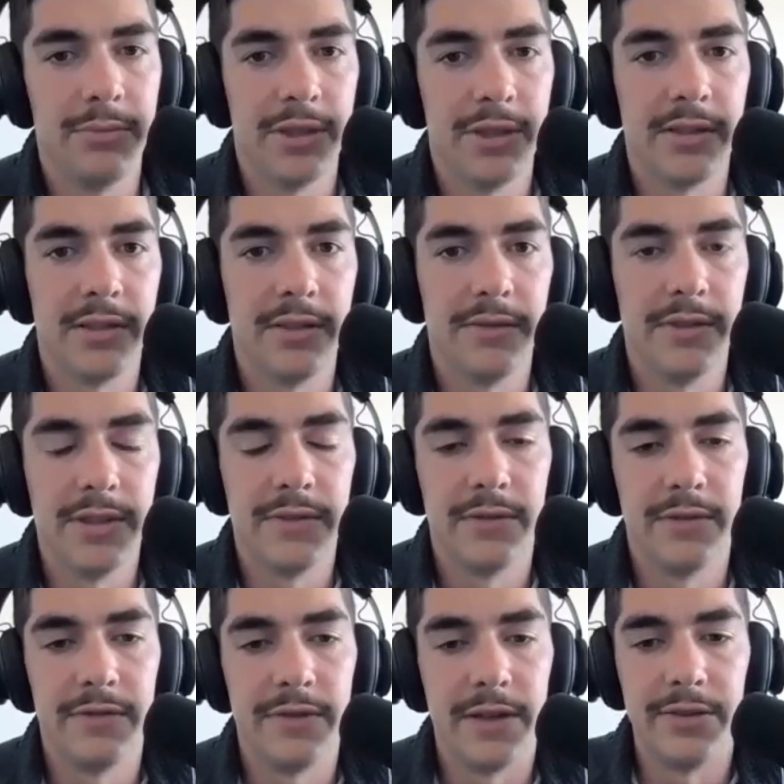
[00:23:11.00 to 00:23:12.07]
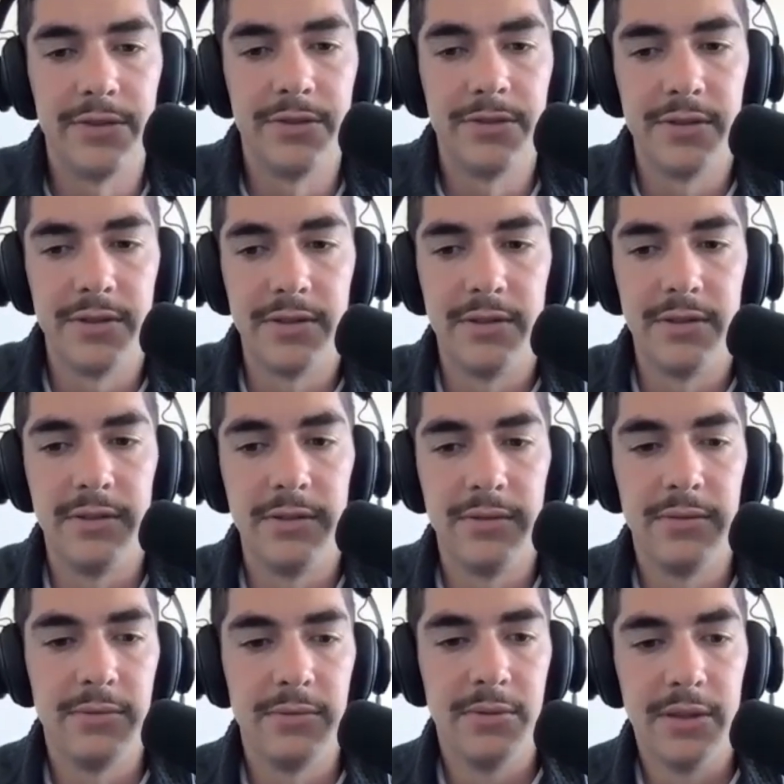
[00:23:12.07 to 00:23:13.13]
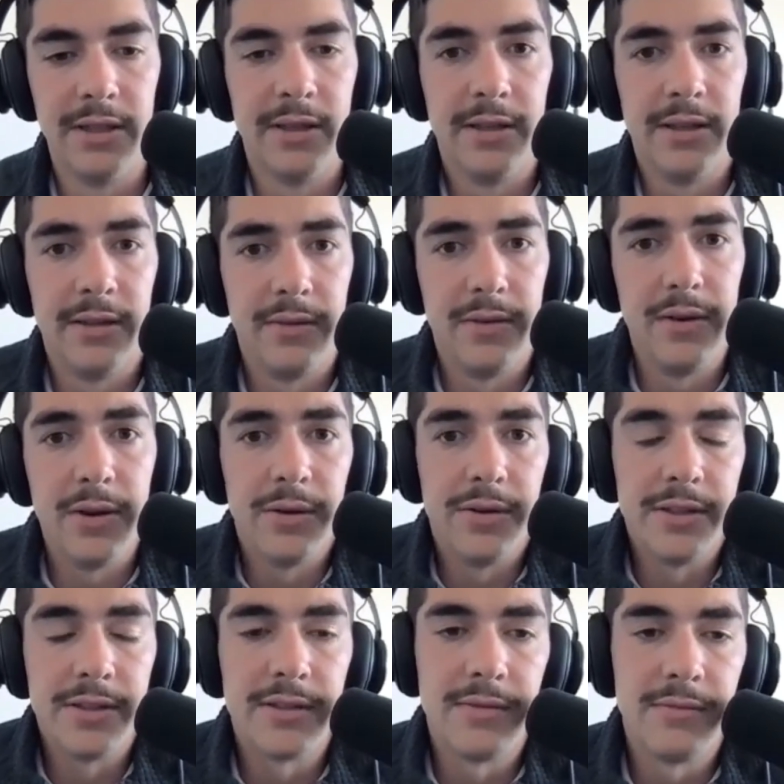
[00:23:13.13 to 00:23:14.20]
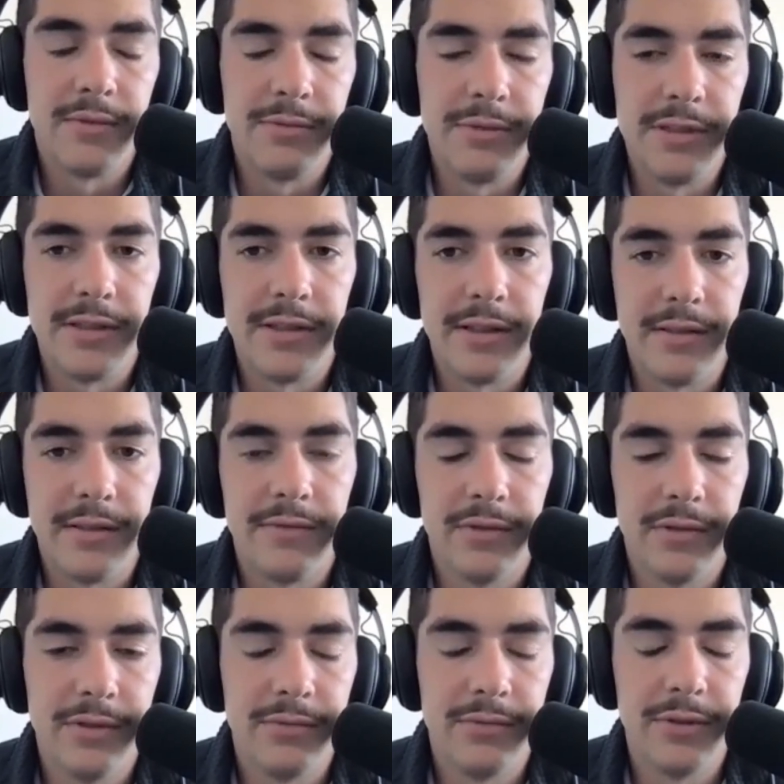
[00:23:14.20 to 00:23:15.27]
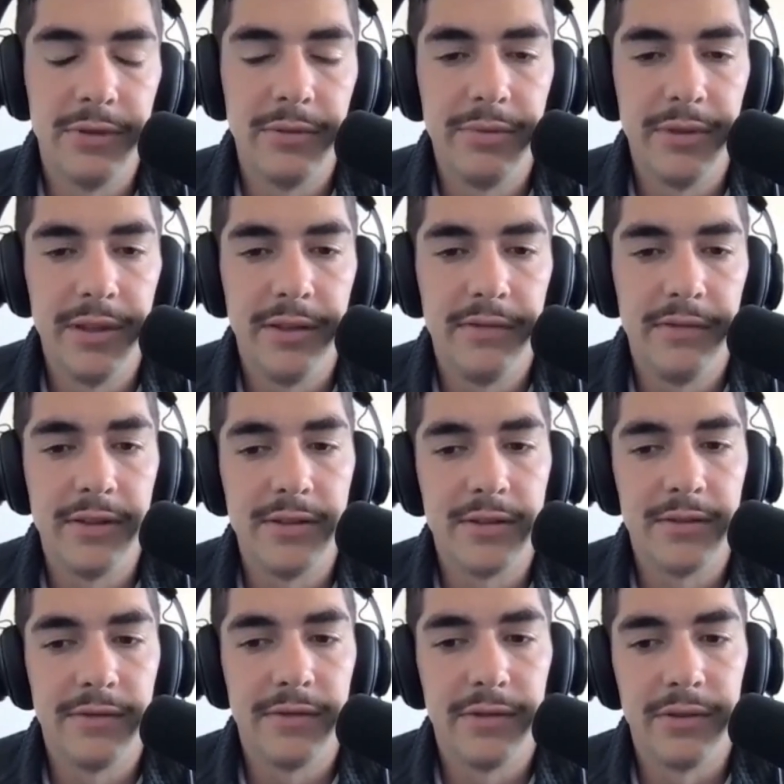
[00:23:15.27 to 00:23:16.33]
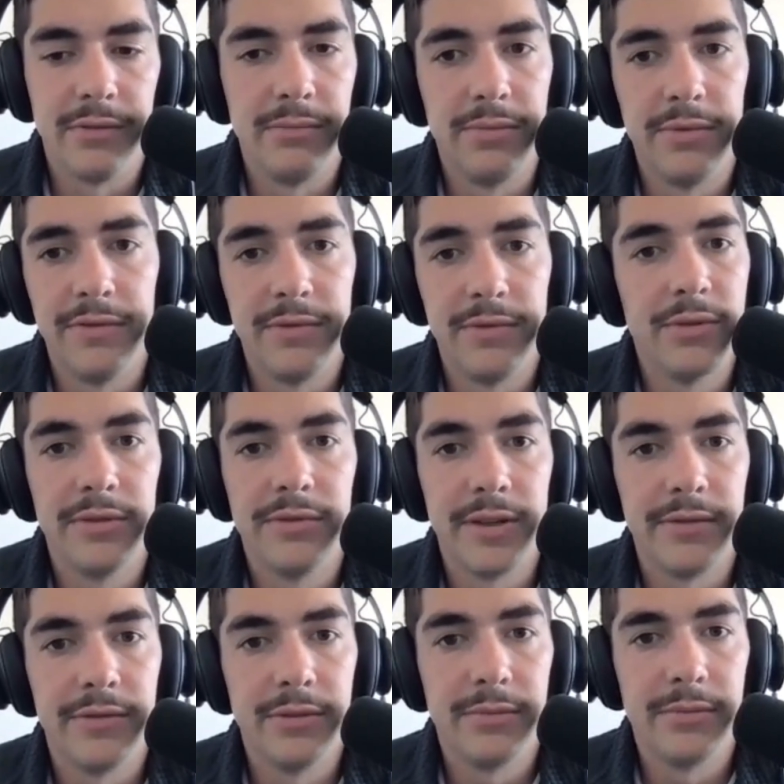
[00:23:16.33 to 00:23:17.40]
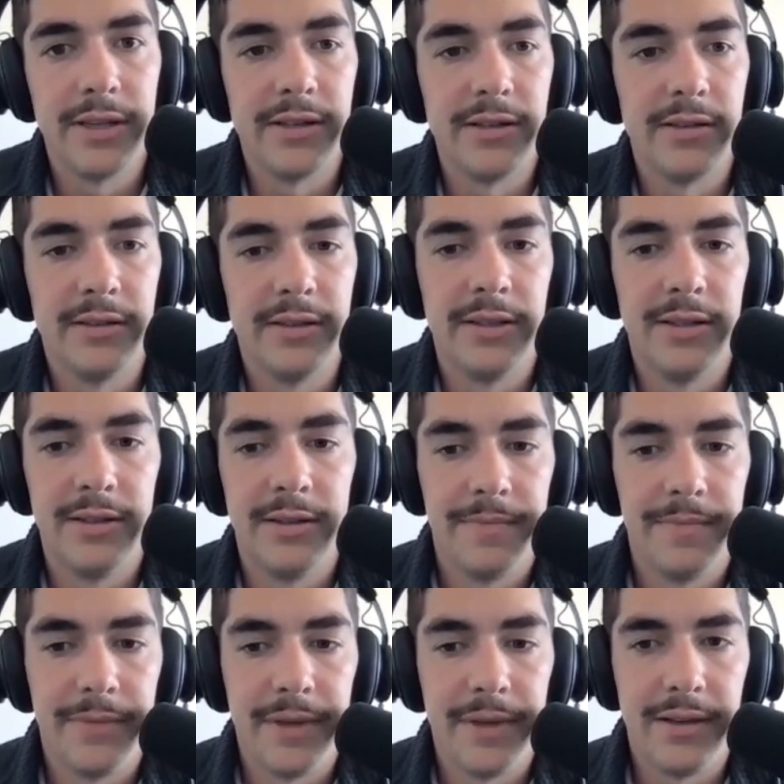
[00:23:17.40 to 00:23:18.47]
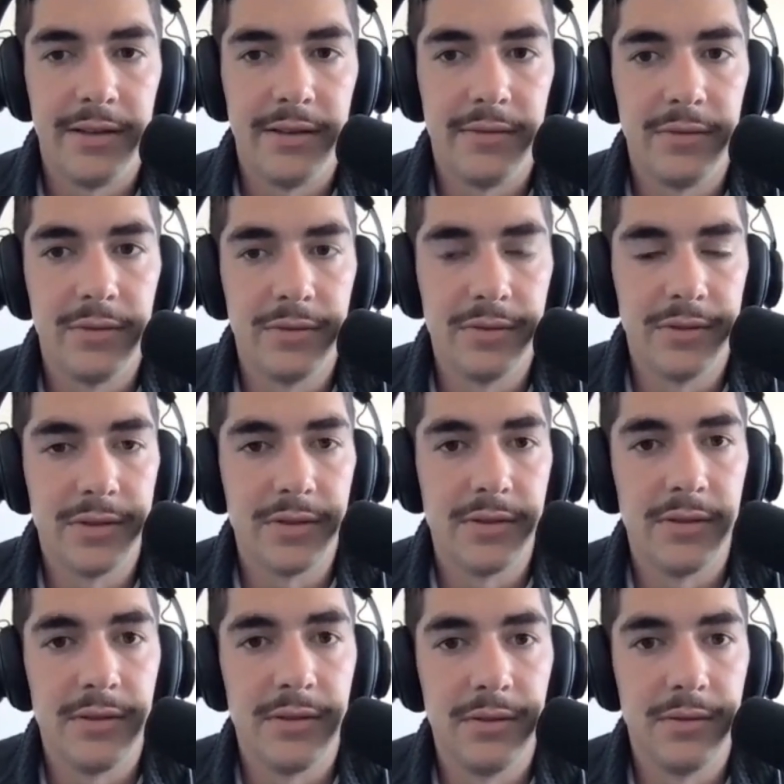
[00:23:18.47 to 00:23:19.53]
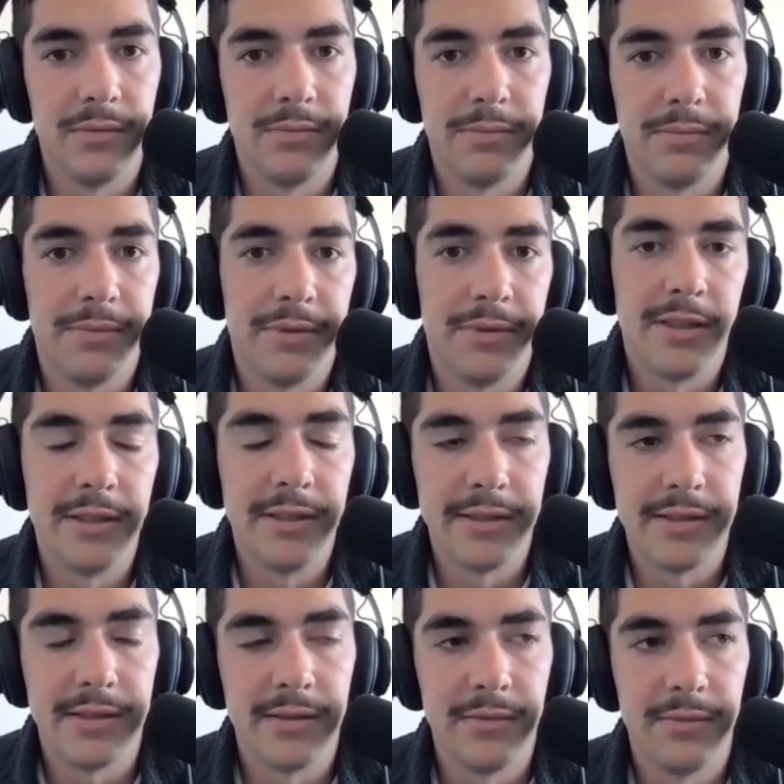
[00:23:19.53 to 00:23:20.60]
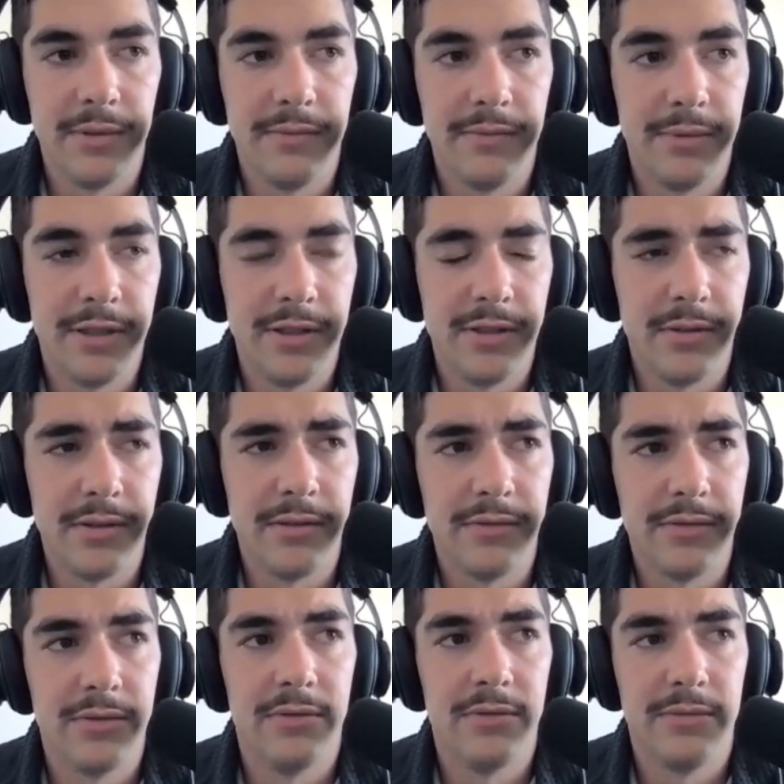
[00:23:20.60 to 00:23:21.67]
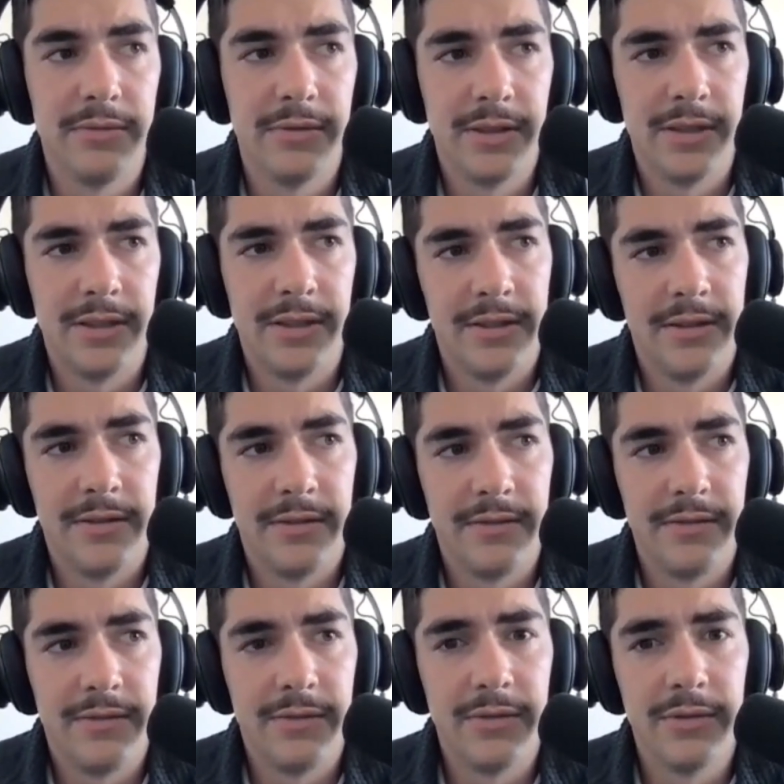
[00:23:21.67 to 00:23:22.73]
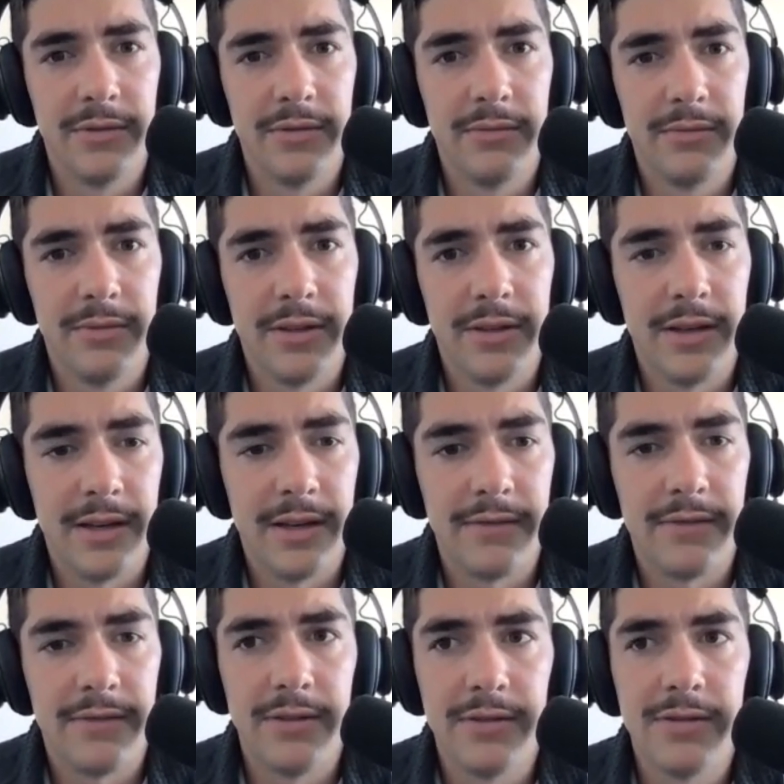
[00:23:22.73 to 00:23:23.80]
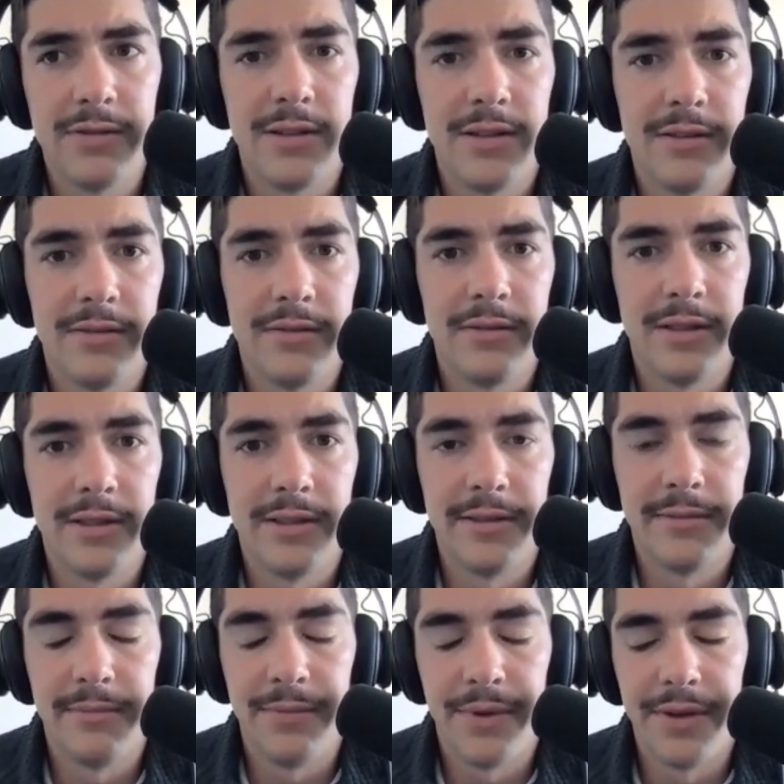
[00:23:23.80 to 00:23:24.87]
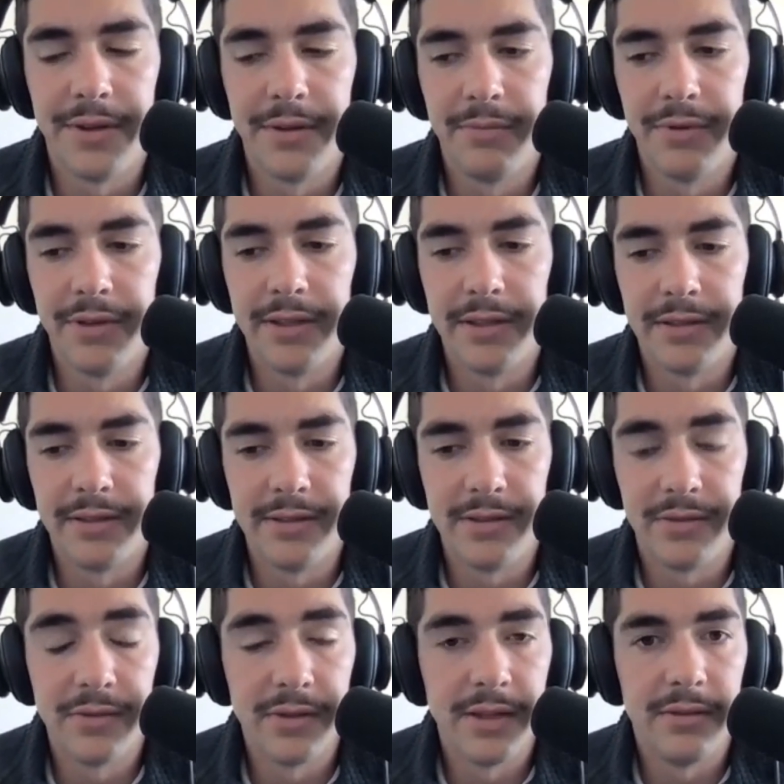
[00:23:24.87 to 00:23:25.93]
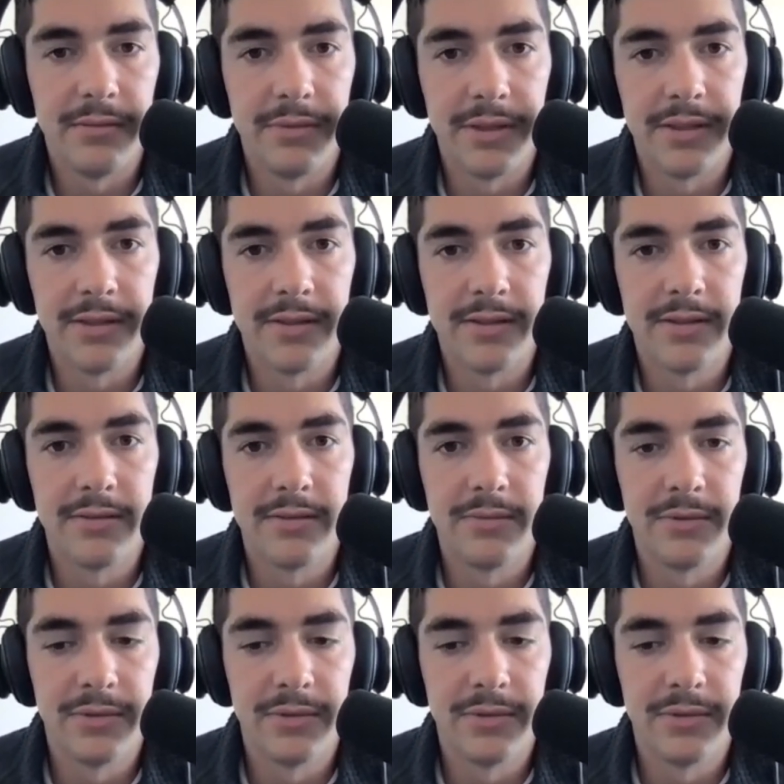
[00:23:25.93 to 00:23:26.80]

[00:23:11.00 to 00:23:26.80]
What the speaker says: objective is for founders to know us and what we stand for and what we believe in as a firm before we've ever met. And of course, the podcast that we've been doing for 4.5 years now, On the Brink, is great because